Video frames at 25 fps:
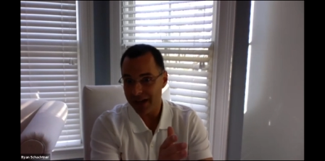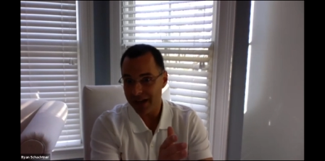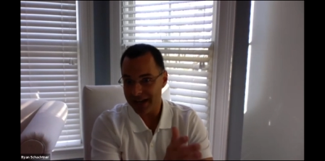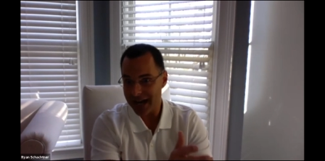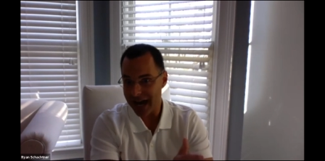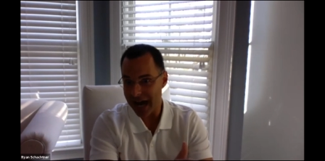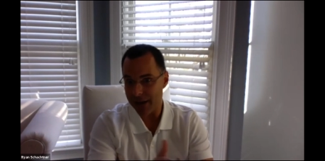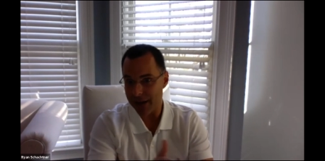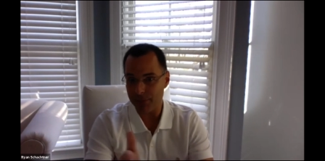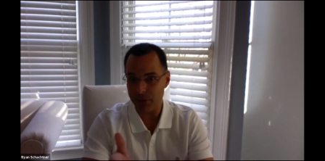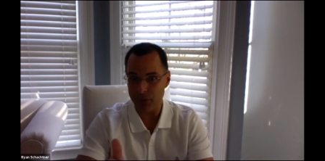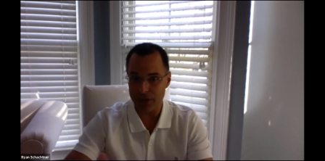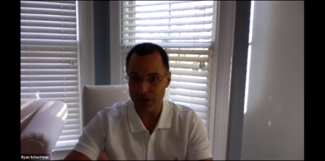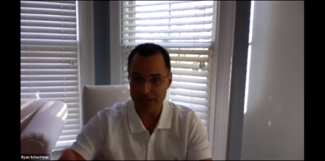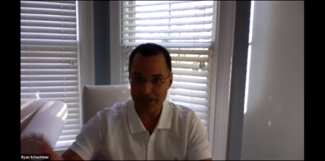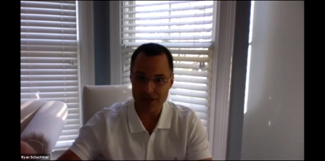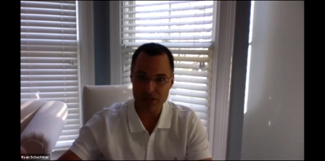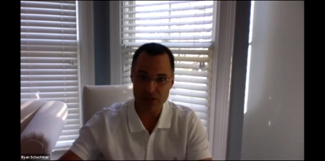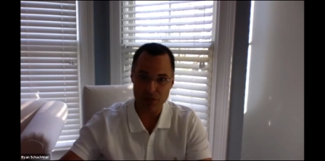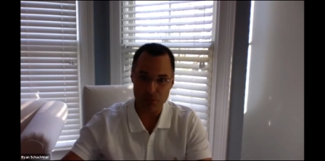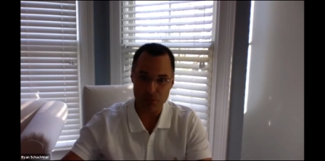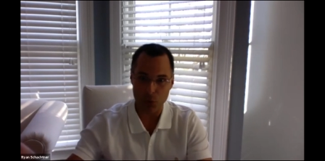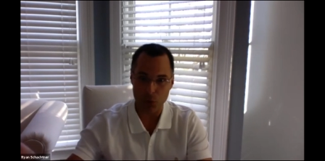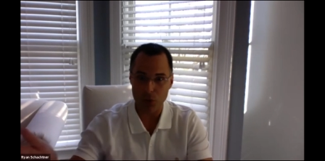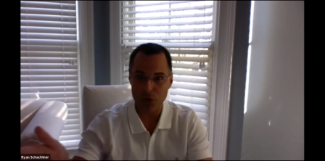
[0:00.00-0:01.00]
not playing
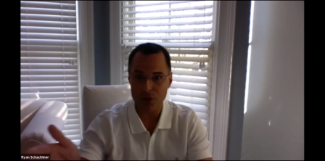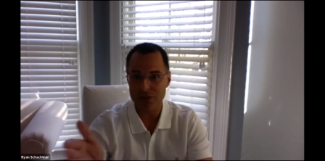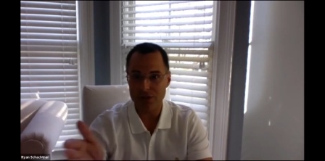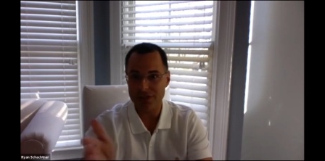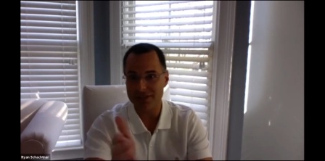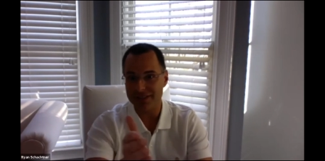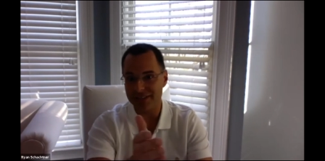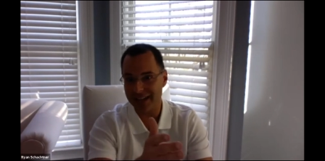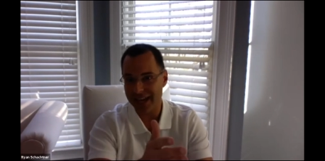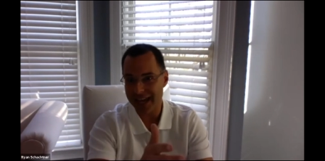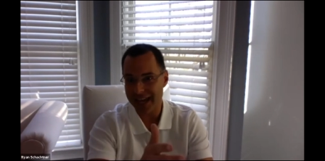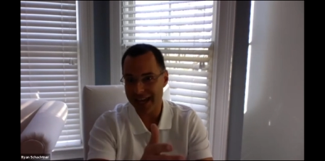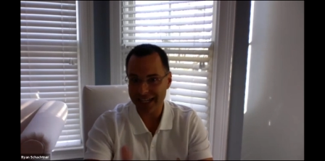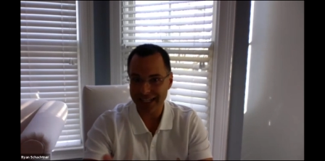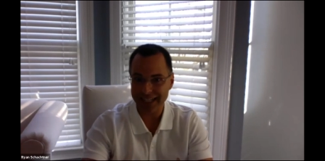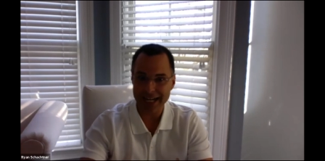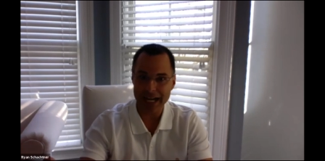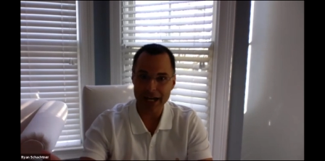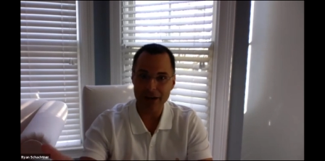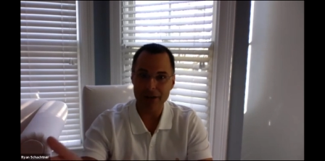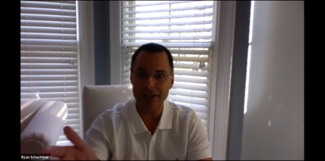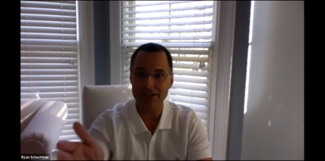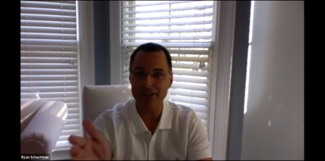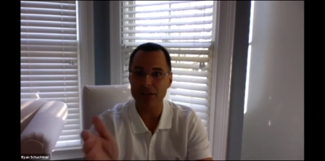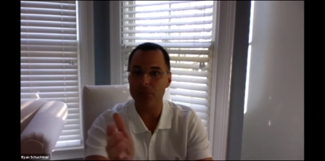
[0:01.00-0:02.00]
sports and hanging
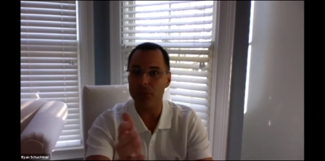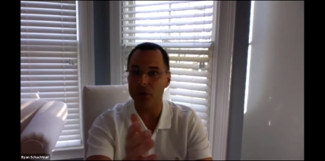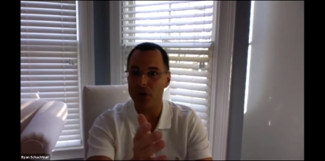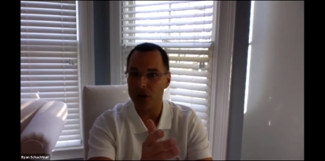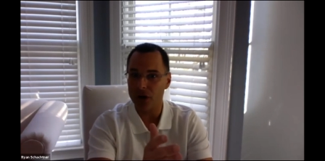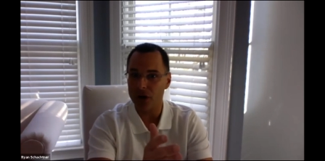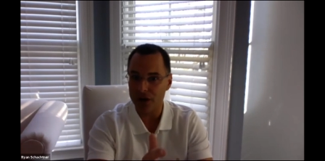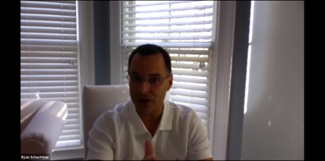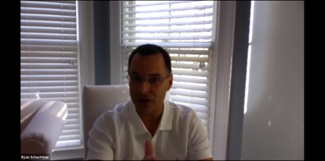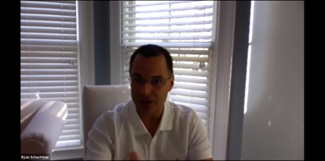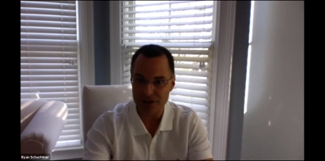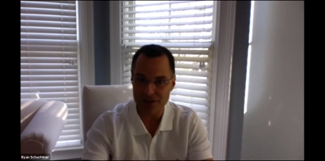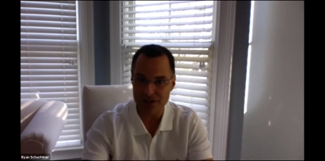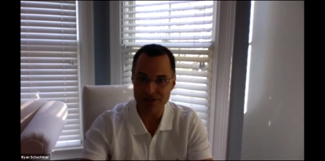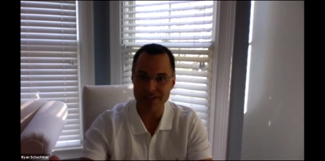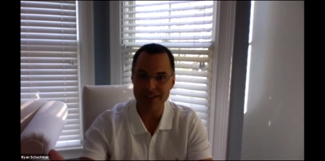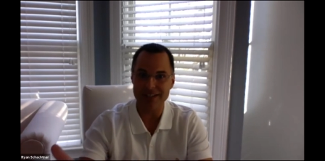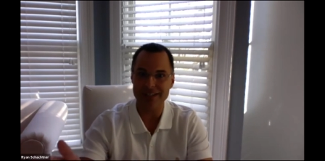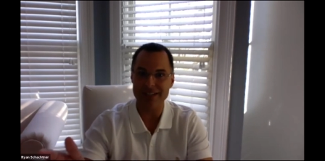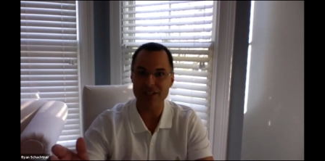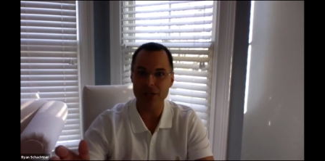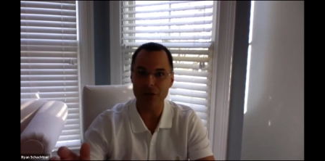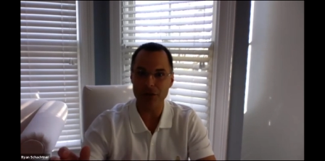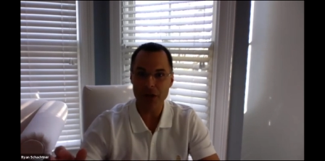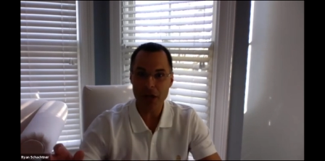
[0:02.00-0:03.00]
out at the bars and